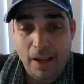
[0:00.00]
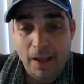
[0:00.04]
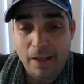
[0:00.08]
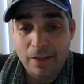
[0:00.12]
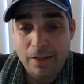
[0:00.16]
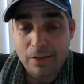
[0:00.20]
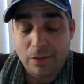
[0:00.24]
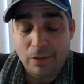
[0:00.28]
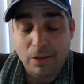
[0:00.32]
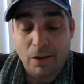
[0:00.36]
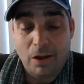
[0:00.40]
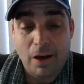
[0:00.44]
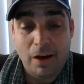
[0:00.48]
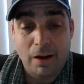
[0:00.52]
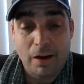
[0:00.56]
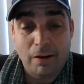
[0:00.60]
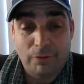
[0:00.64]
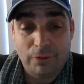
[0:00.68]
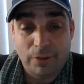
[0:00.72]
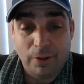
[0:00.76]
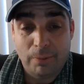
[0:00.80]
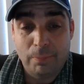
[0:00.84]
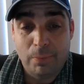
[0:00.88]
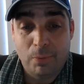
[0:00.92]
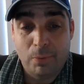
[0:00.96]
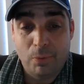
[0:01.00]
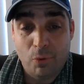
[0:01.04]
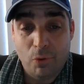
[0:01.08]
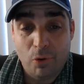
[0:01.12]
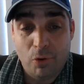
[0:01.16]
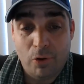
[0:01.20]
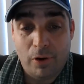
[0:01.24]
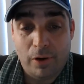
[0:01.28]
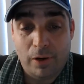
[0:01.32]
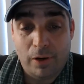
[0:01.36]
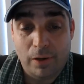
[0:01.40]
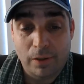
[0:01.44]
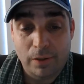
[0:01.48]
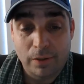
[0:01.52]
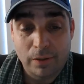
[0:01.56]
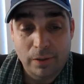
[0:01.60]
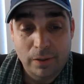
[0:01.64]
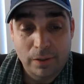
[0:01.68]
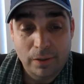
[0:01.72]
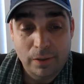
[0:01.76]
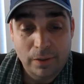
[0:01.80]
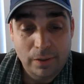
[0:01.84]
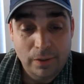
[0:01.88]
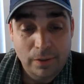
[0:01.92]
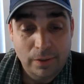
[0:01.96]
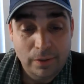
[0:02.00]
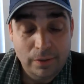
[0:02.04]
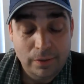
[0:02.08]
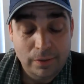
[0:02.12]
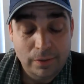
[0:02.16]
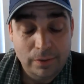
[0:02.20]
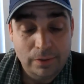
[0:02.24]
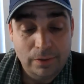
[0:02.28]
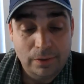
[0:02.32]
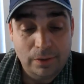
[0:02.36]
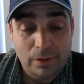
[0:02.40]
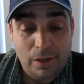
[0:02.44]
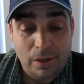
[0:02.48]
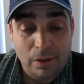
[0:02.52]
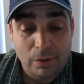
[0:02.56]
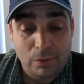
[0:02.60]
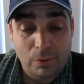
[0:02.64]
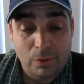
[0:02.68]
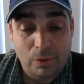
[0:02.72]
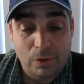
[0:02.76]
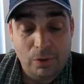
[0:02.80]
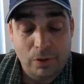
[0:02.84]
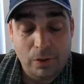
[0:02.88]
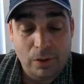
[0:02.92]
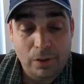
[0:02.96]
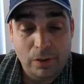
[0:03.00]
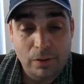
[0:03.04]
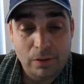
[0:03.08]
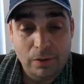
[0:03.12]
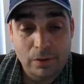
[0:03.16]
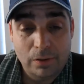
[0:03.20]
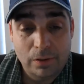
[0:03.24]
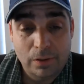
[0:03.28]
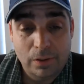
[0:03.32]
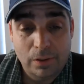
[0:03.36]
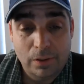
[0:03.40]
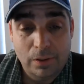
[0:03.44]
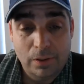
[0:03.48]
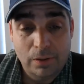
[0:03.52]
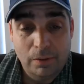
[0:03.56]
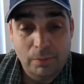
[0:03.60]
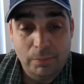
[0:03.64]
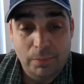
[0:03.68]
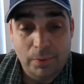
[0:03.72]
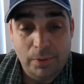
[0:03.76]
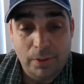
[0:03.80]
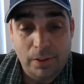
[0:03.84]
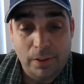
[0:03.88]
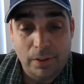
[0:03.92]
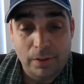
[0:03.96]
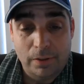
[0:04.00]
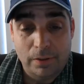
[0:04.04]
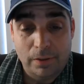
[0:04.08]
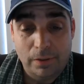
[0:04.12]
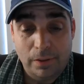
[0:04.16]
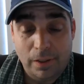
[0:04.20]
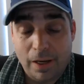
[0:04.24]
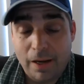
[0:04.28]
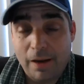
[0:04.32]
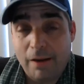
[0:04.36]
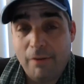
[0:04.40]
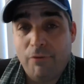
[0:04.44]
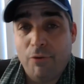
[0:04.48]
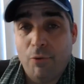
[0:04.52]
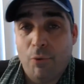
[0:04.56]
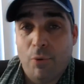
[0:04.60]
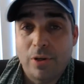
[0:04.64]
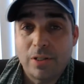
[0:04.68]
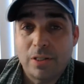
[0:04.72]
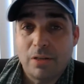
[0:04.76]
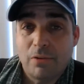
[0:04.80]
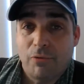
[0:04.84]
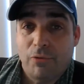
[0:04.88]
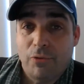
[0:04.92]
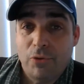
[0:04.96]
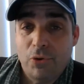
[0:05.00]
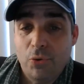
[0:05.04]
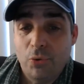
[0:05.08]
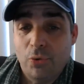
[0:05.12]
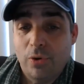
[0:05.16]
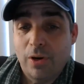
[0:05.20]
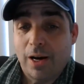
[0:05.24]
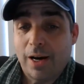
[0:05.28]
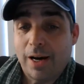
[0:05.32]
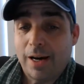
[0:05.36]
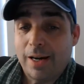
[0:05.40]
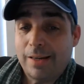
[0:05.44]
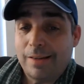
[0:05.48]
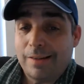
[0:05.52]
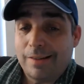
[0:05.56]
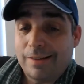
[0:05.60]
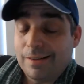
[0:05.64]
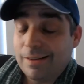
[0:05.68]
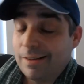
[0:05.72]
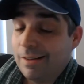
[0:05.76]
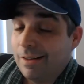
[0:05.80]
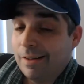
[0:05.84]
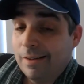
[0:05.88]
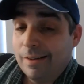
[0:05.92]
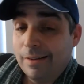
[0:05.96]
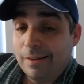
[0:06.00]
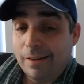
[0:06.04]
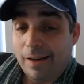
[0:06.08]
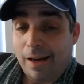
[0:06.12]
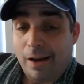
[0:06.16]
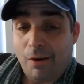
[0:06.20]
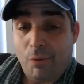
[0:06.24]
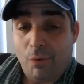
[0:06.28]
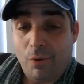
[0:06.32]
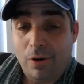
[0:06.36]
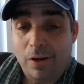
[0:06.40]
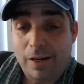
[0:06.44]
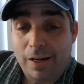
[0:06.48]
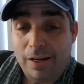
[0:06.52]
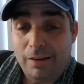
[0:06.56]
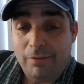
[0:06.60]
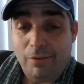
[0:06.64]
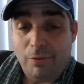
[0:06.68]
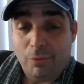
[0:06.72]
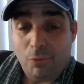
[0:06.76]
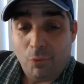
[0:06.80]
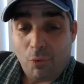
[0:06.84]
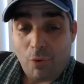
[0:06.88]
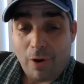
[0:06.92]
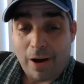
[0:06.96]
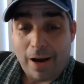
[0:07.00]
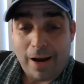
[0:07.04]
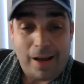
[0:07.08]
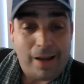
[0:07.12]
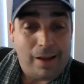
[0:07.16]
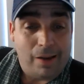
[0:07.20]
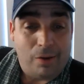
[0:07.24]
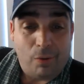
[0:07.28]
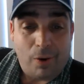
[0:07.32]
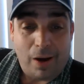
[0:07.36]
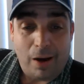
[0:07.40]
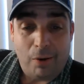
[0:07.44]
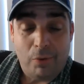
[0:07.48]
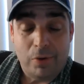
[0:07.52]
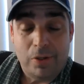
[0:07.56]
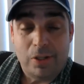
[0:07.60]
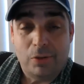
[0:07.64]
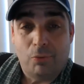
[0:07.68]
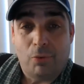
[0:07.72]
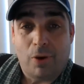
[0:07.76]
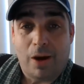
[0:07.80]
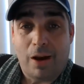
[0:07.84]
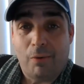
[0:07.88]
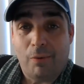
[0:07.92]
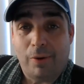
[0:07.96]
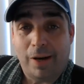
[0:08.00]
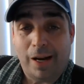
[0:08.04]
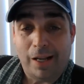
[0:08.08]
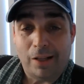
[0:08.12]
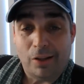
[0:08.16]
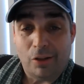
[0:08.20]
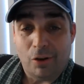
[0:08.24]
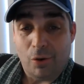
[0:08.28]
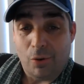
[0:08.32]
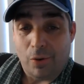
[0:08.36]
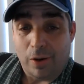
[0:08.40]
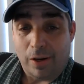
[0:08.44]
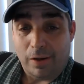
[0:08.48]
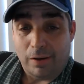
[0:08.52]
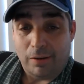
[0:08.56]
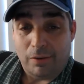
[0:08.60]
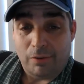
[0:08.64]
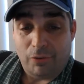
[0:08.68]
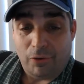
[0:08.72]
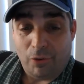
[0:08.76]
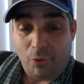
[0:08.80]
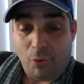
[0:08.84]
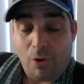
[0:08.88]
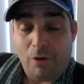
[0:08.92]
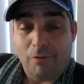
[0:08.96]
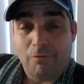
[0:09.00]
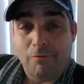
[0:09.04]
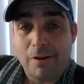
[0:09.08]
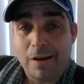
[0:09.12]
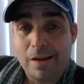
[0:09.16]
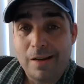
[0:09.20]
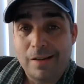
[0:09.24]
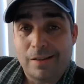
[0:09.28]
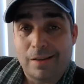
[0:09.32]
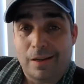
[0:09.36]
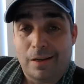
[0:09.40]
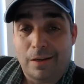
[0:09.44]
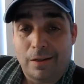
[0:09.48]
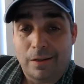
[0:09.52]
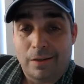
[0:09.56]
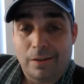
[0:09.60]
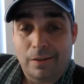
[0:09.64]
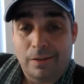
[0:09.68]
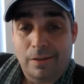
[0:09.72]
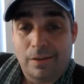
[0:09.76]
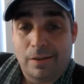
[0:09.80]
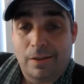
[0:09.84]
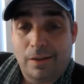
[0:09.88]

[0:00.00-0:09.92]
It's a lot of flipping work, a lot of work. But yeah, if it wasn't for you guys, I wouldn't even. Why? Why would? Why would I do it? For what reason?